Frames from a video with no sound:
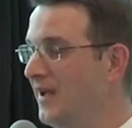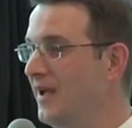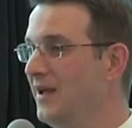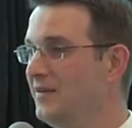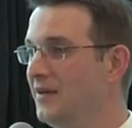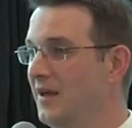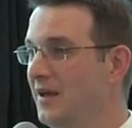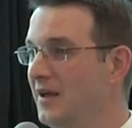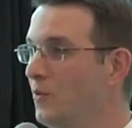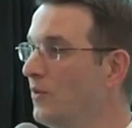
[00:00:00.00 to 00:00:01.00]
And
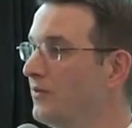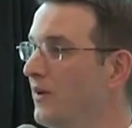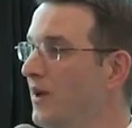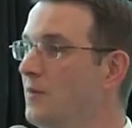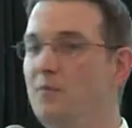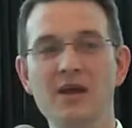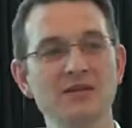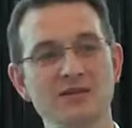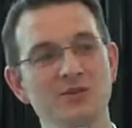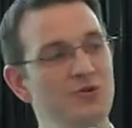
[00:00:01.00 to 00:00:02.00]
it was an
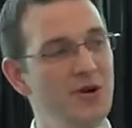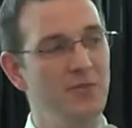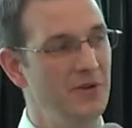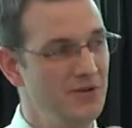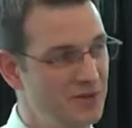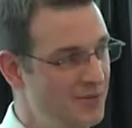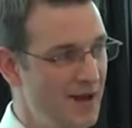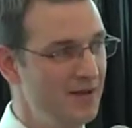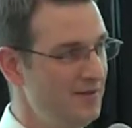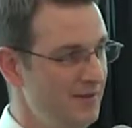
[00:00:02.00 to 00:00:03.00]
amazing trip in
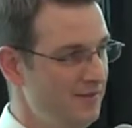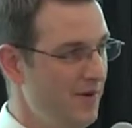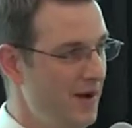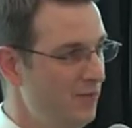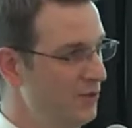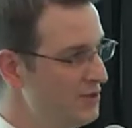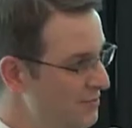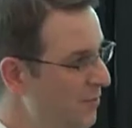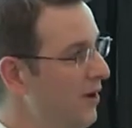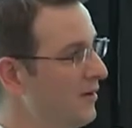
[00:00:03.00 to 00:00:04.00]
2005, which
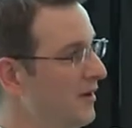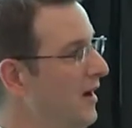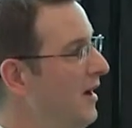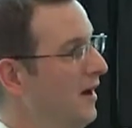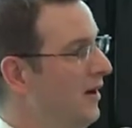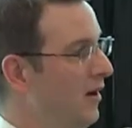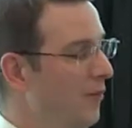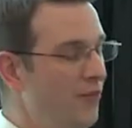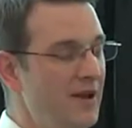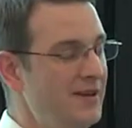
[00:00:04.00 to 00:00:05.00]
sparked a,
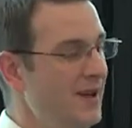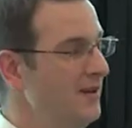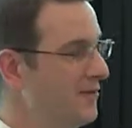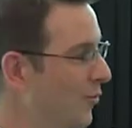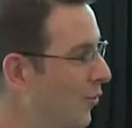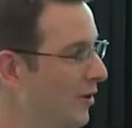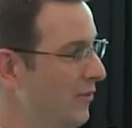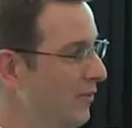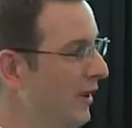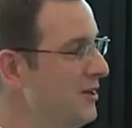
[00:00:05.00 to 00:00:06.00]
a, fantastic
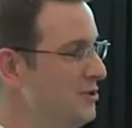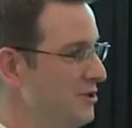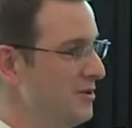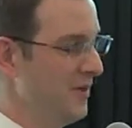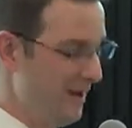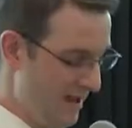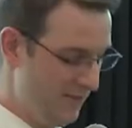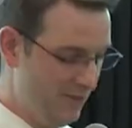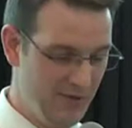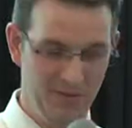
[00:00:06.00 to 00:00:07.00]
working relationship that I
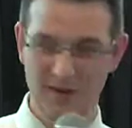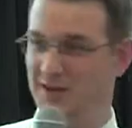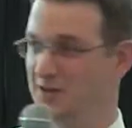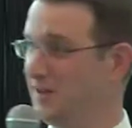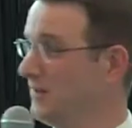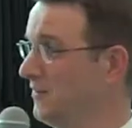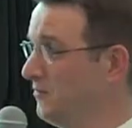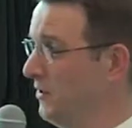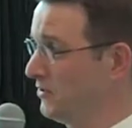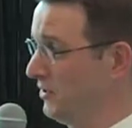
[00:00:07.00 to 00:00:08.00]
have with them. And I just like this
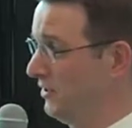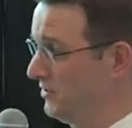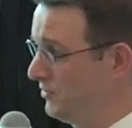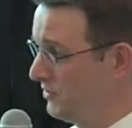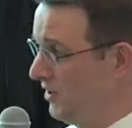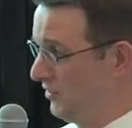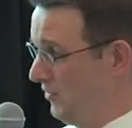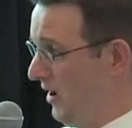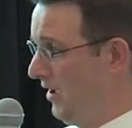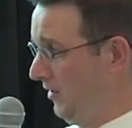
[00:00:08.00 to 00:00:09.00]
picture because there's
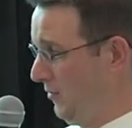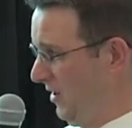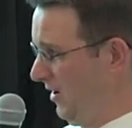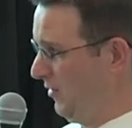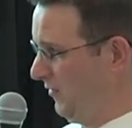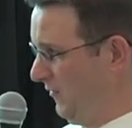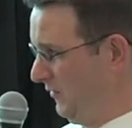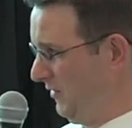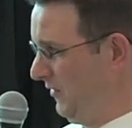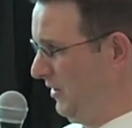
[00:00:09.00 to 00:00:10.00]
Dr. Hale about
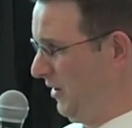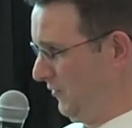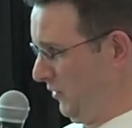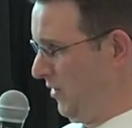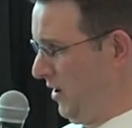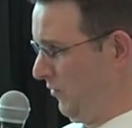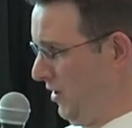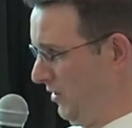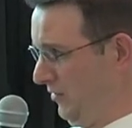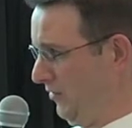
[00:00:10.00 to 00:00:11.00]
150 feet off the ground
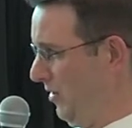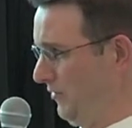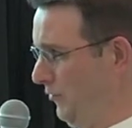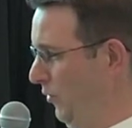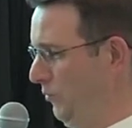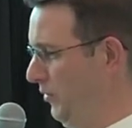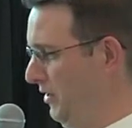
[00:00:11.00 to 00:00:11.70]
walking across a rope